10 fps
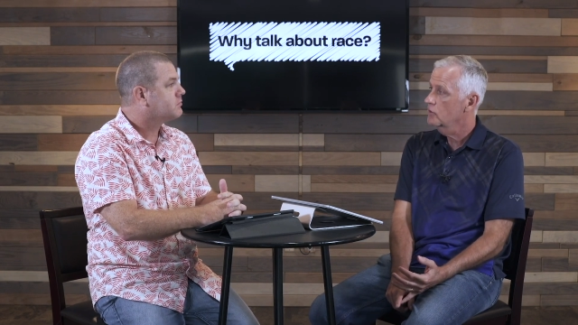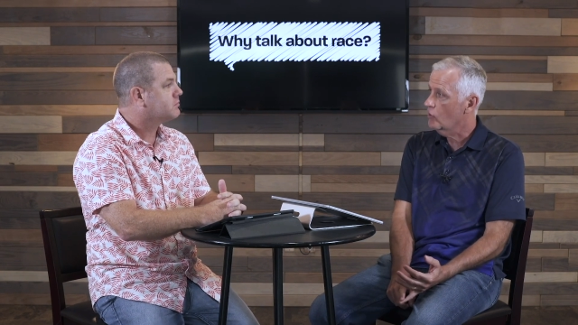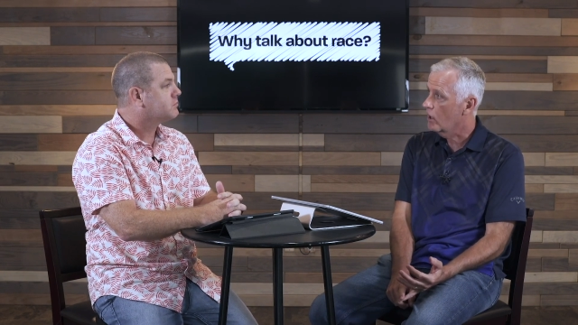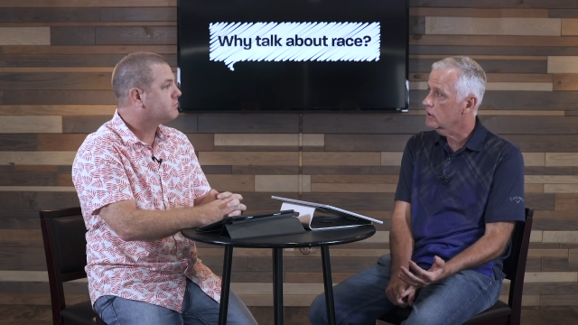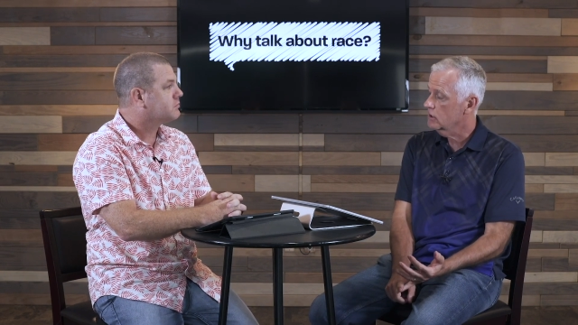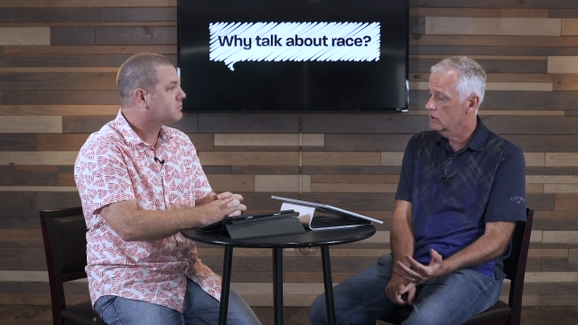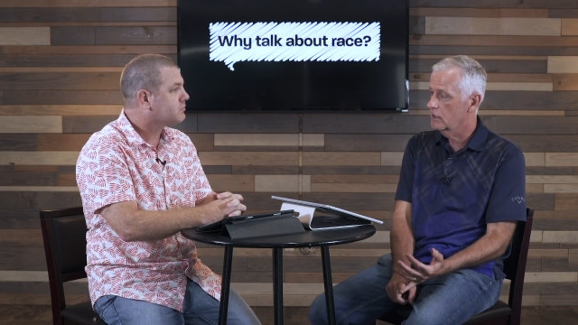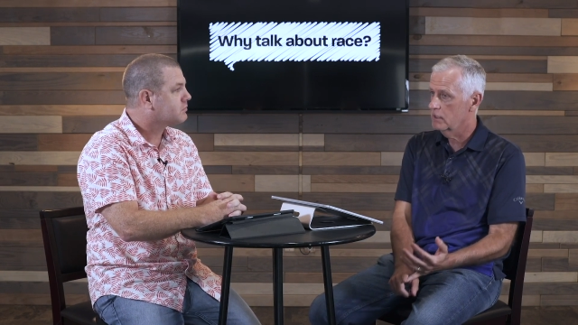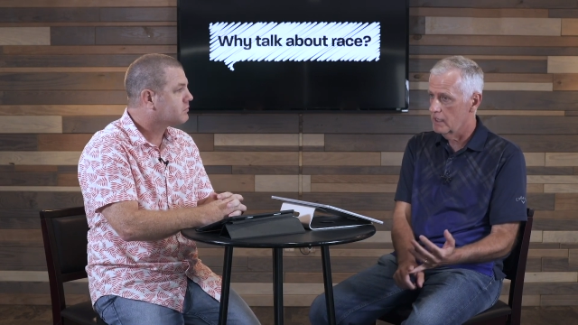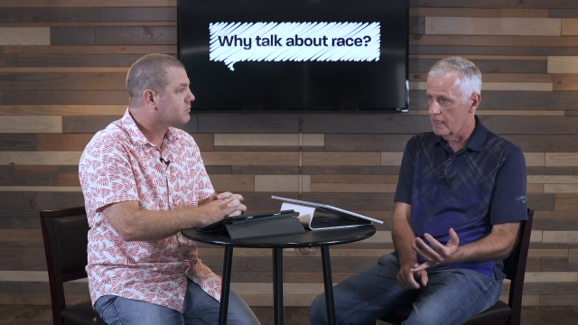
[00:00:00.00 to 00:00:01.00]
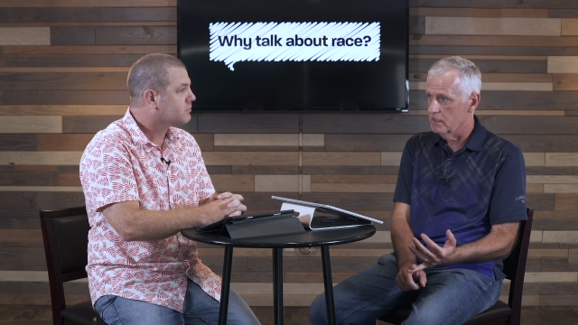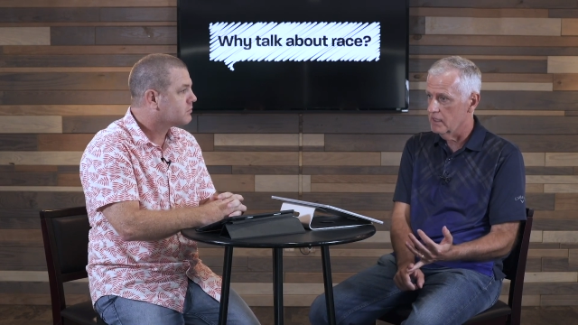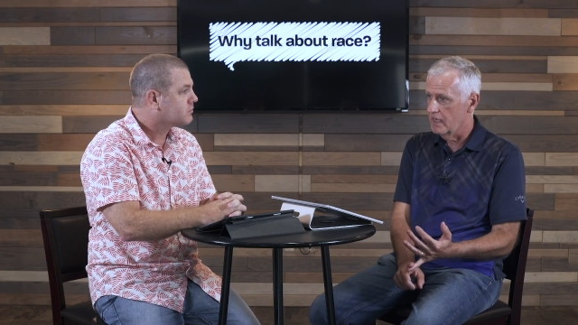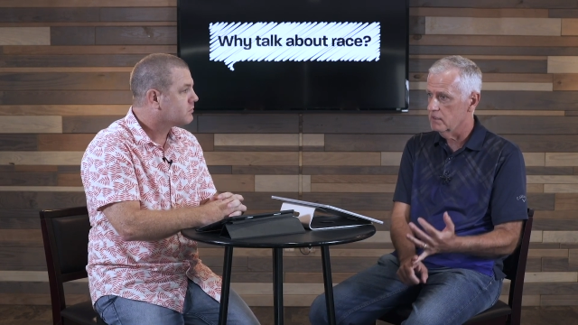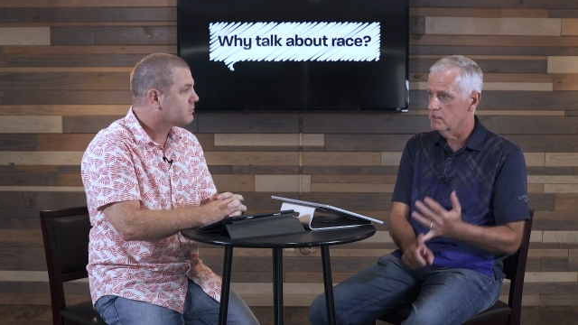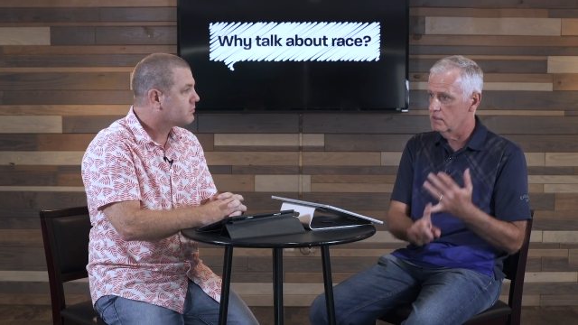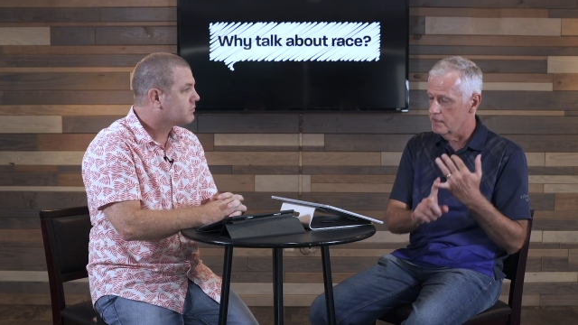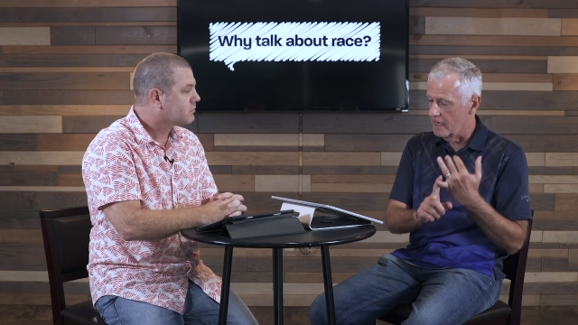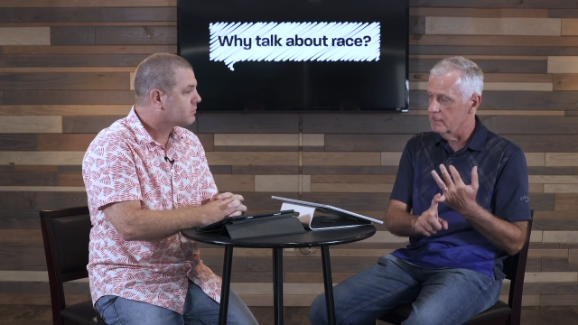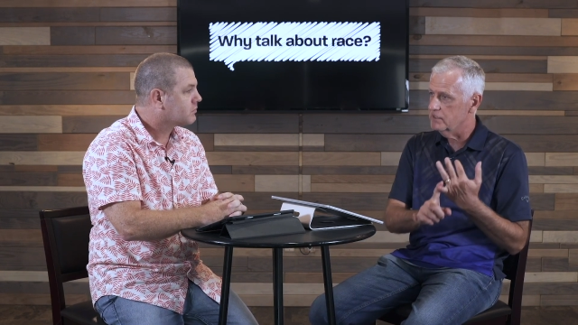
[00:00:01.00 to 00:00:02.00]
Speaker 1: talks that that that
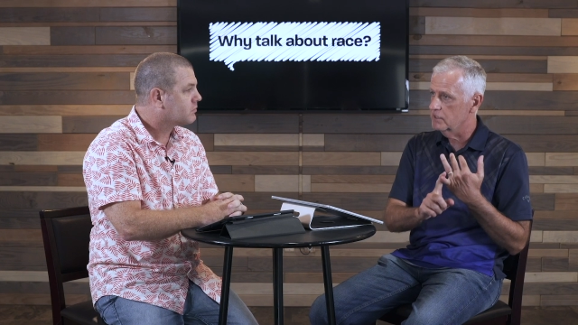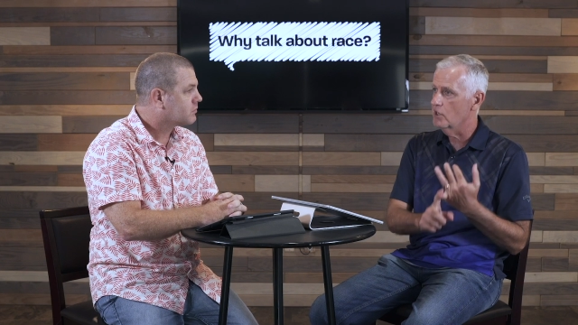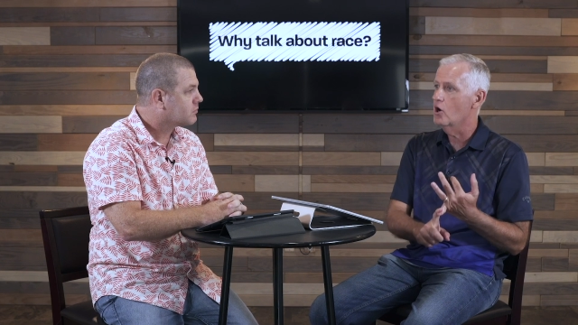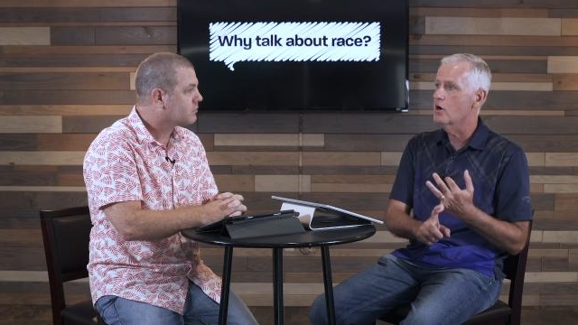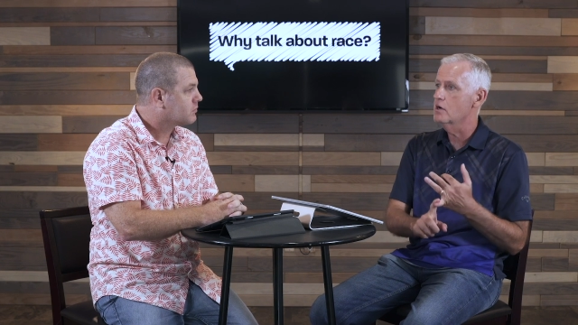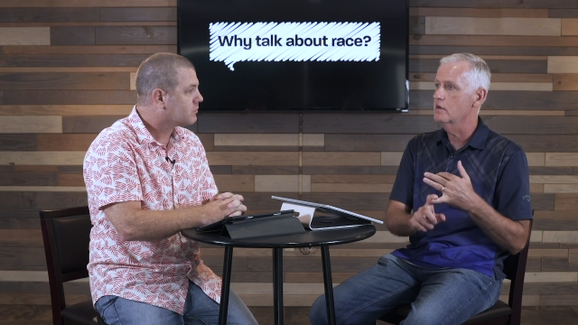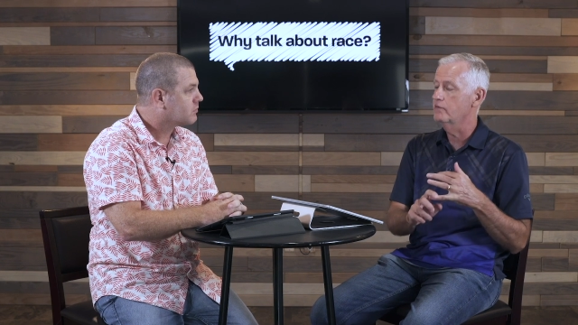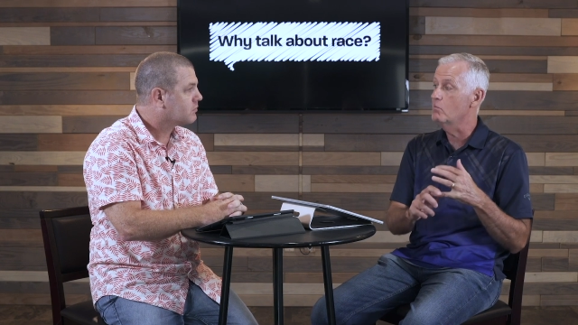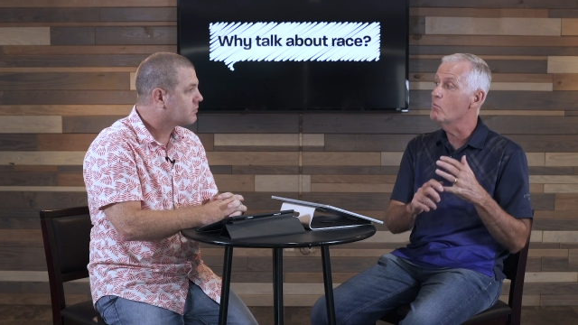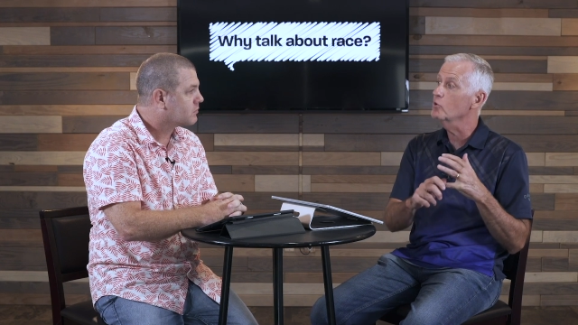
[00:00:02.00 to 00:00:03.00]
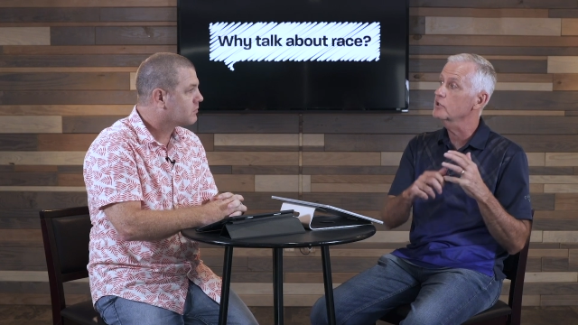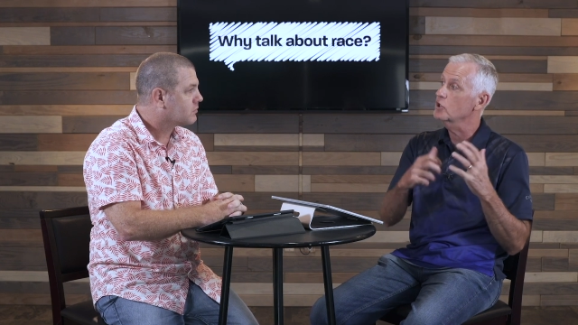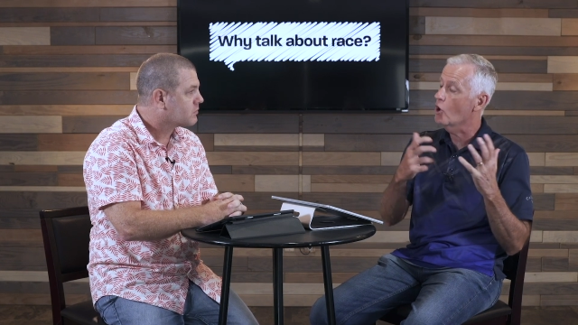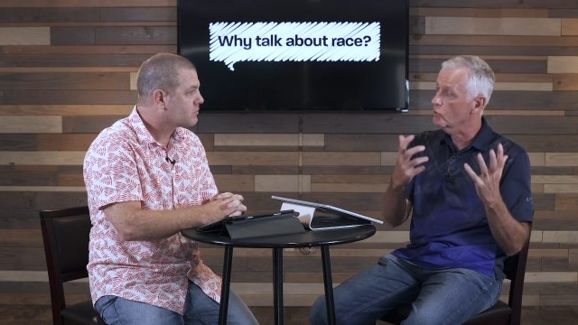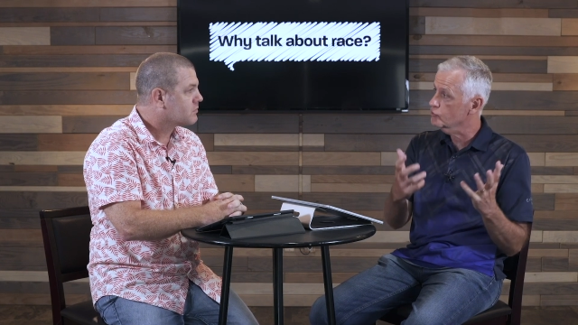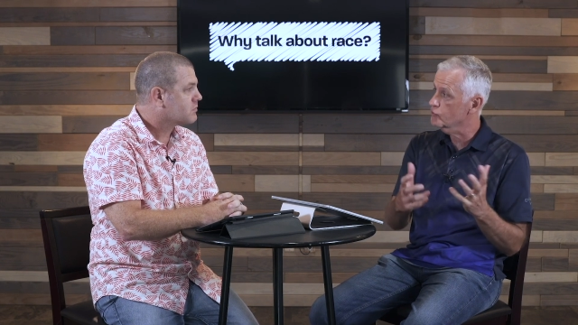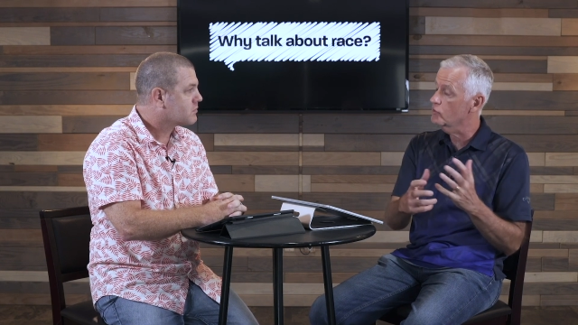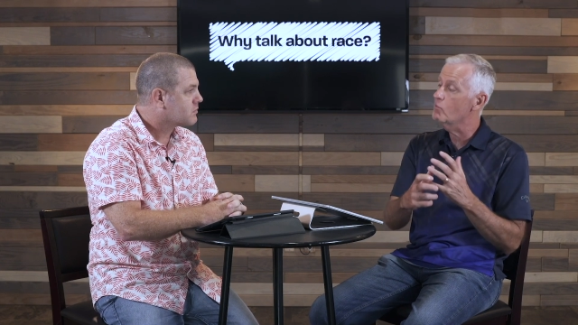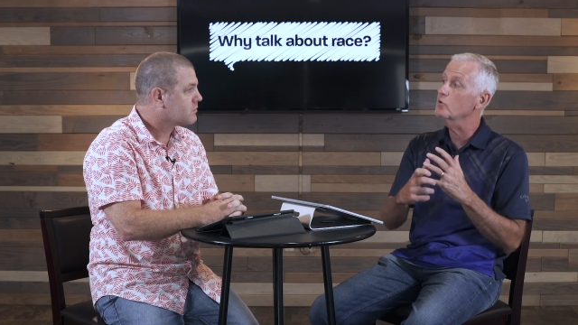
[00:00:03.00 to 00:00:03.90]
that is at the heart of a multicultural,